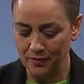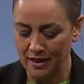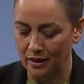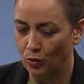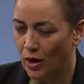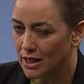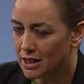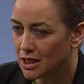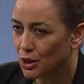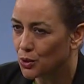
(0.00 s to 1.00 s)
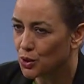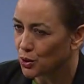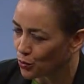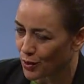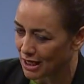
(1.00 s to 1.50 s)
that once you
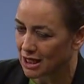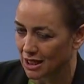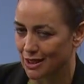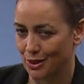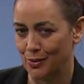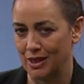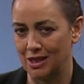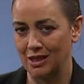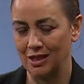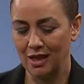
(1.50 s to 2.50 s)
surrender to it